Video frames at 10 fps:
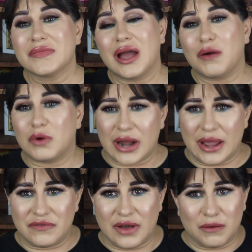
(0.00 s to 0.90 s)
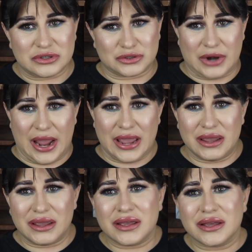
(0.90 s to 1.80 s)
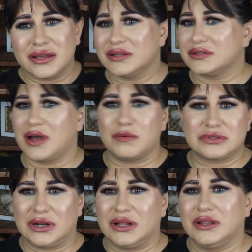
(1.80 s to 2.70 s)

And what I felt was right is I was going to